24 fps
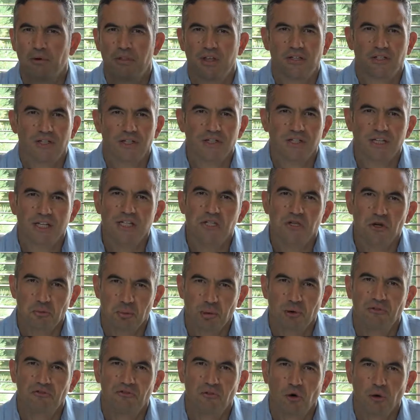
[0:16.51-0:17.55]
that just isn't
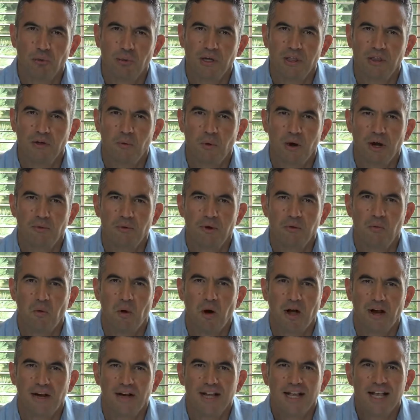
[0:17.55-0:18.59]
performing the way we
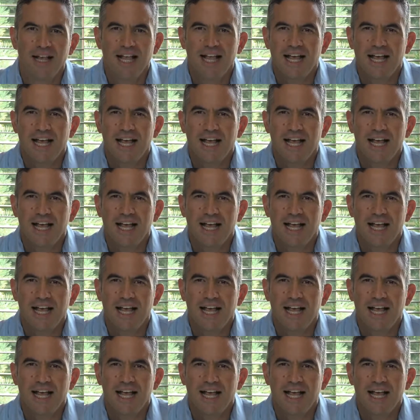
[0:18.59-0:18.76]
want.